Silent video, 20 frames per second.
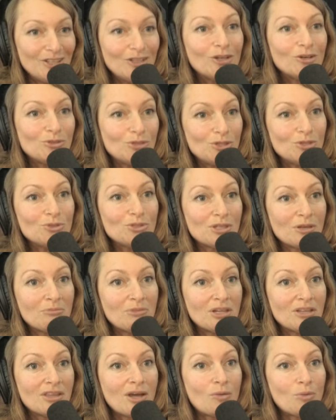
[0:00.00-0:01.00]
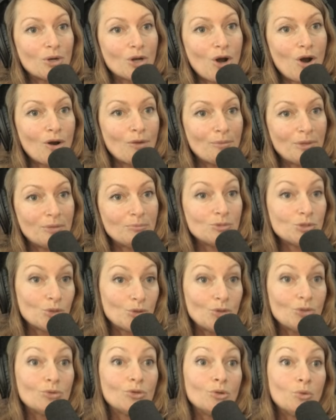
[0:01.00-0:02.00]
you know do something that would harm him so
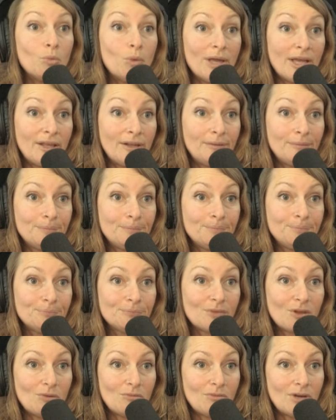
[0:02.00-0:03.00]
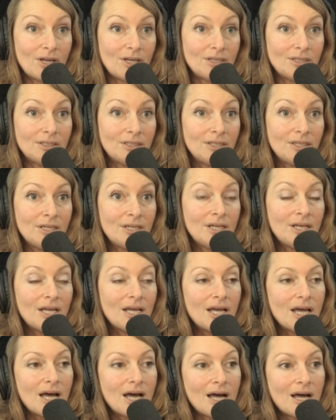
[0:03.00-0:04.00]
you could win right right
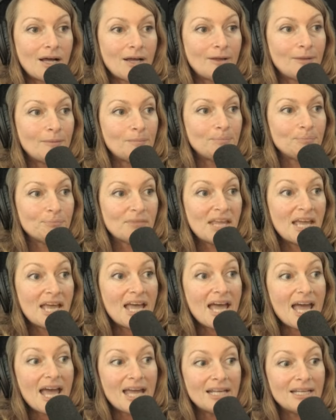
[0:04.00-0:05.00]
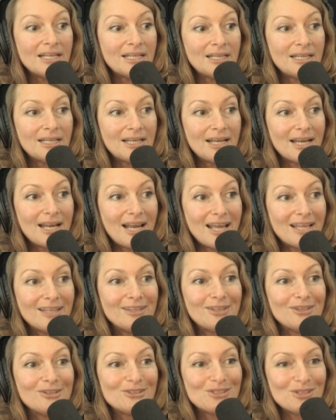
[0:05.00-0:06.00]
um, and
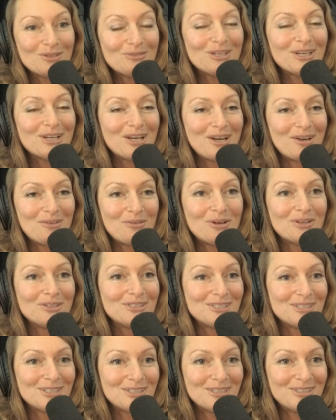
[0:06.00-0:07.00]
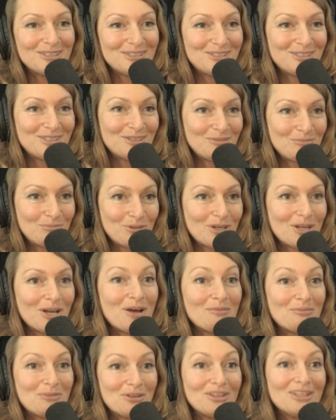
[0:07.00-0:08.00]
and there's something I want to to bring
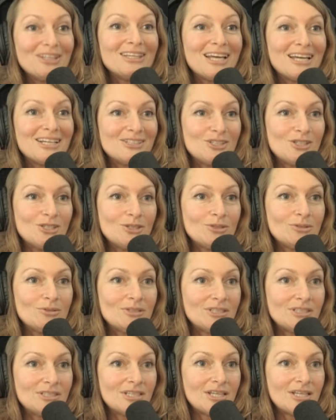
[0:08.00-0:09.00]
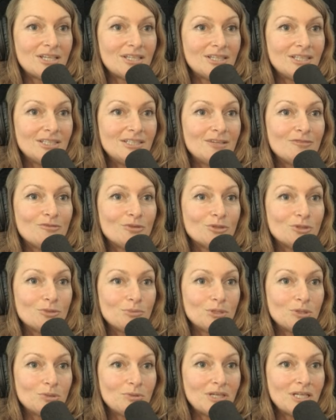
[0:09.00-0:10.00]
up within that too is that the difference
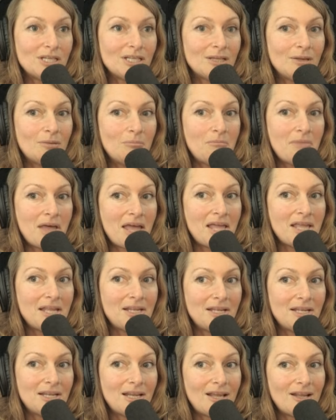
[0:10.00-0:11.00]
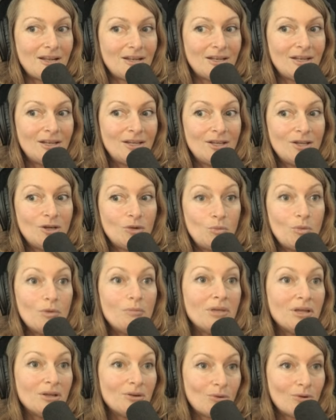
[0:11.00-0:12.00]
between men and
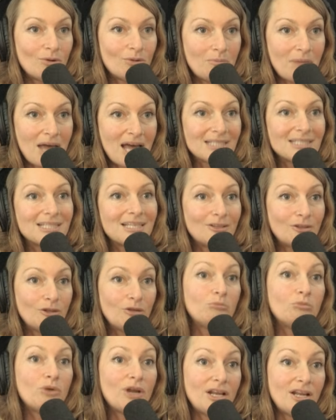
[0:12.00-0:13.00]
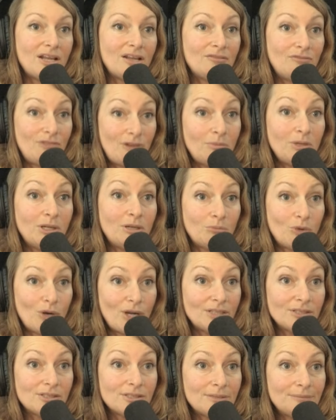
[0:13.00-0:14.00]
women or the masculine brain and feminine
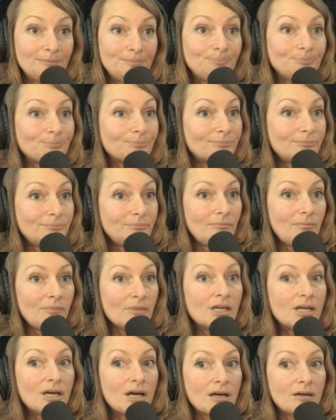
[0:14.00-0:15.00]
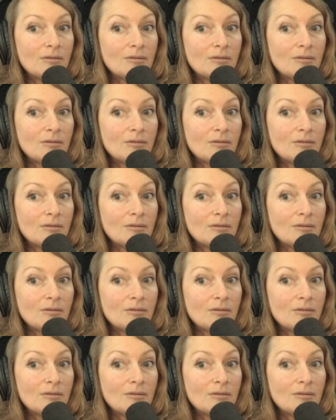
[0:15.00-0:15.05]
brains. Mm-hmm.